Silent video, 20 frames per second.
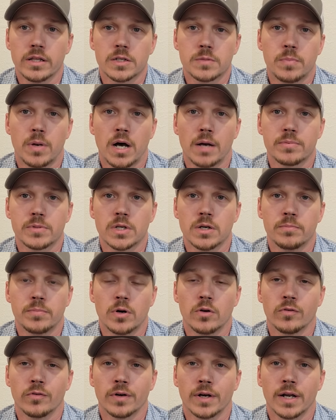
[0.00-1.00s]
of this pops up
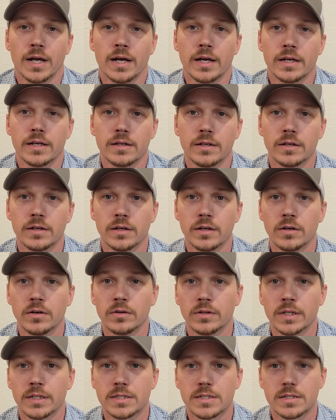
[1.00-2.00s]
overnight,
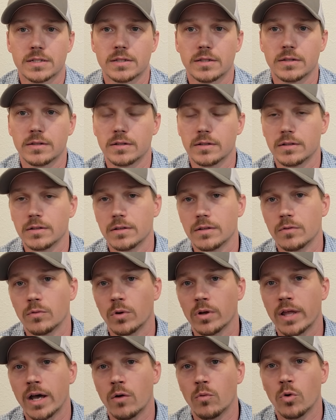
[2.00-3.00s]
and that's
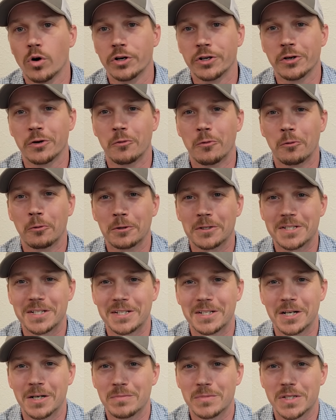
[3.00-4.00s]
where that 1-year warranty
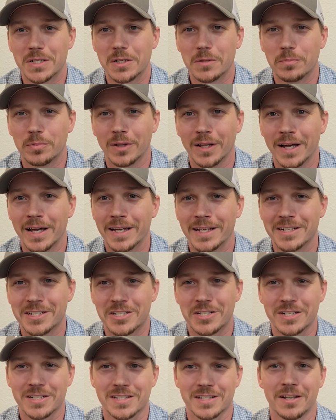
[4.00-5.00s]
comes into play.
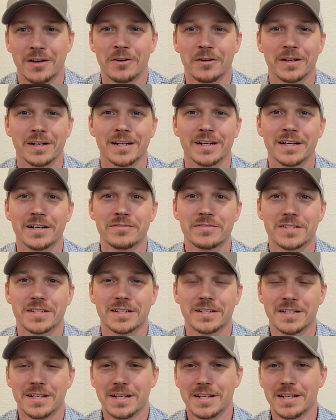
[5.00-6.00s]
It's just long enough
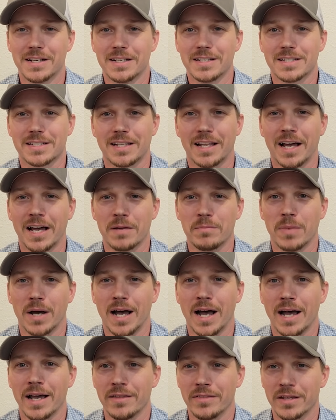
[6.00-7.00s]
to slide
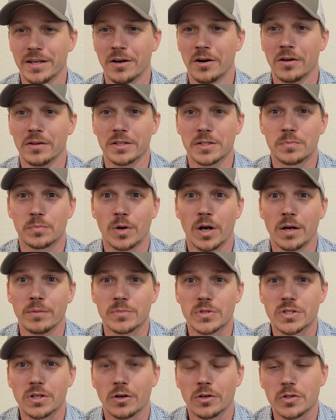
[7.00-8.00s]
by, and then all these
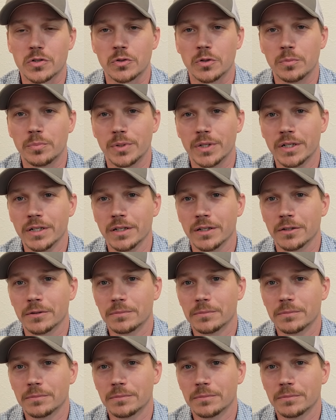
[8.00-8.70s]
problems start to appear.